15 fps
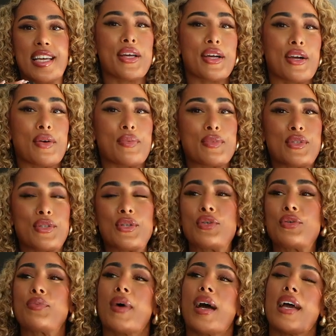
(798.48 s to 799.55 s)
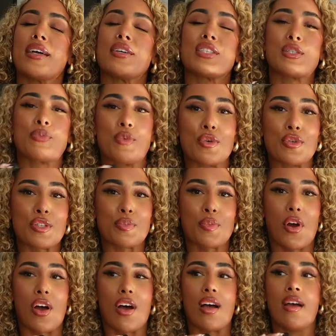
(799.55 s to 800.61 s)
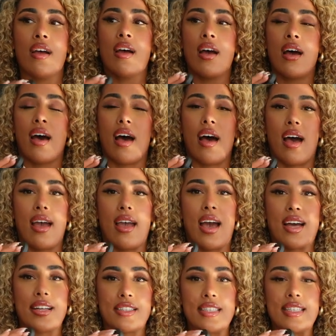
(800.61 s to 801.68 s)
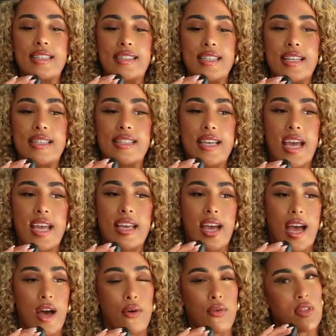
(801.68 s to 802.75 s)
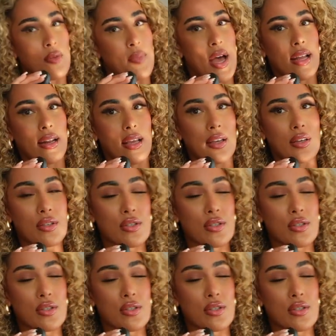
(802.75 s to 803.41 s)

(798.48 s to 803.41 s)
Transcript: When it comes to my sports bra, I actually did take out the padding,